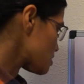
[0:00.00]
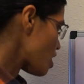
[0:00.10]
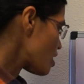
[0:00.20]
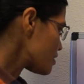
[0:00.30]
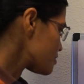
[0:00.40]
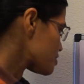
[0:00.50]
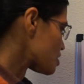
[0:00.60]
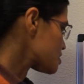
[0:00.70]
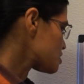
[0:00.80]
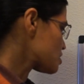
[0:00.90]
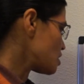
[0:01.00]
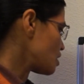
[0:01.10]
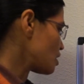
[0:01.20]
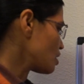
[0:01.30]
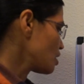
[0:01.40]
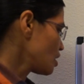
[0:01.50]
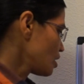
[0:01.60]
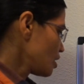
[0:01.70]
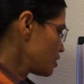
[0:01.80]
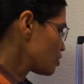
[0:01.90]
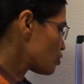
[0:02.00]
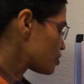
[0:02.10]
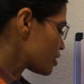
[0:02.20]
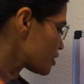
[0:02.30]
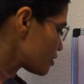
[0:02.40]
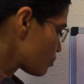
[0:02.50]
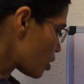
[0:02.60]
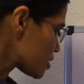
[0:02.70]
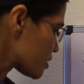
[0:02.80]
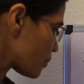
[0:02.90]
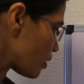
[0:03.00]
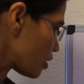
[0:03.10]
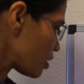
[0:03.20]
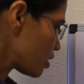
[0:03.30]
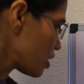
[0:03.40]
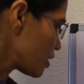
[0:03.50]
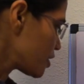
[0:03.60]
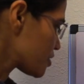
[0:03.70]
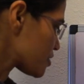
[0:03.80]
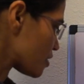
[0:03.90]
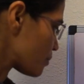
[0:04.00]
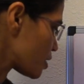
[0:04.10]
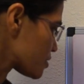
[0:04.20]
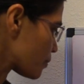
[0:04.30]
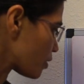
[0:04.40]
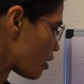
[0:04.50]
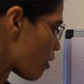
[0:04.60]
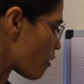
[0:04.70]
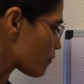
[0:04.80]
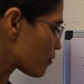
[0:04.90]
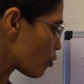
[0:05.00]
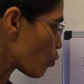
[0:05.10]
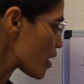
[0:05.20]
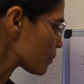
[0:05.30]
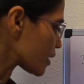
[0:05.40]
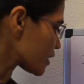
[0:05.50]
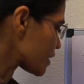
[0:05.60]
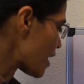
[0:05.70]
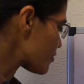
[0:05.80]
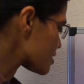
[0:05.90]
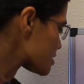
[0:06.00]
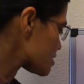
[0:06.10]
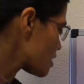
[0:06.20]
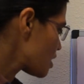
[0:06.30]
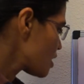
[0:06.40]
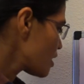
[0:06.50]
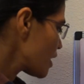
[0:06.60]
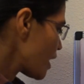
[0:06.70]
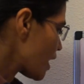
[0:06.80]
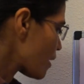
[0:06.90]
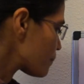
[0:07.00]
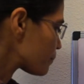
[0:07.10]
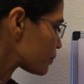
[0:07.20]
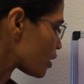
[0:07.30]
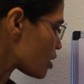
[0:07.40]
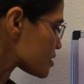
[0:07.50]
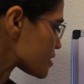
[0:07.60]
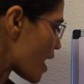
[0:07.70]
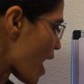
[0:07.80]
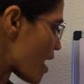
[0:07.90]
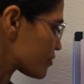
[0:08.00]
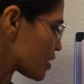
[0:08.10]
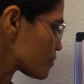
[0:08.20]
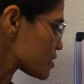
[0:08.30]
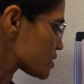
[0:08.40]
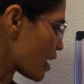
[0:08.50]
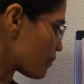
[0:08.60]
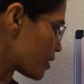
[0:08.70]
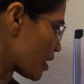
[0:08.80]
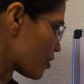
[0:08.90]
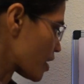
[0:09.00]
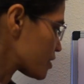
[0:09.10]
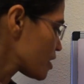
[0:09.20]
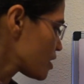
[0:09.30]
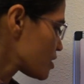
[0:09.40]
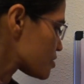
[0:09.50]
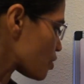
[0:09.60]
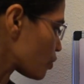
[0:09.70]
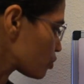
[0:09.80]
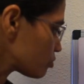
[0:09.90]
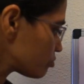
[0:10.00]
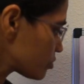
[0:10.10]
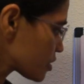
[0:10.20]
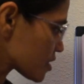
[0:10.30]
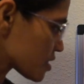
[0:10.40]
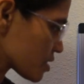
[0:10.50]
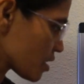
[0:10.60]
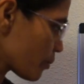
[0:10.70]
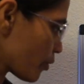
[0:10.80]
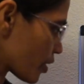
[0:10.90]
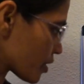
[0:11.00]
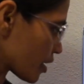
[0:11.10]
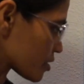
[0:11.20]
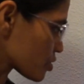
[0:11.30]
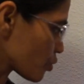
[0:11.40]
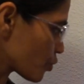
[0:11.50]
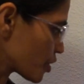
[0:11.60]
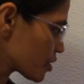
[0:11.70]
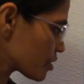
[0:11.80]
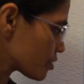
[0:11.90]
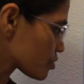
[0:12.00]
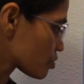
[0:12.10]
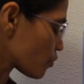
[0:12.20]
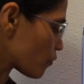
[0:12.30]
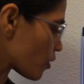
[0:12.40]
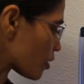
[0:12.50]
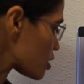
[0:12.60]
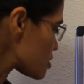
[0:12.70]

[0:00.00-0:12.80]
not just the the integer multiple of wavelength. Now it's m plus half times lambda, right? So this is the important thing. So for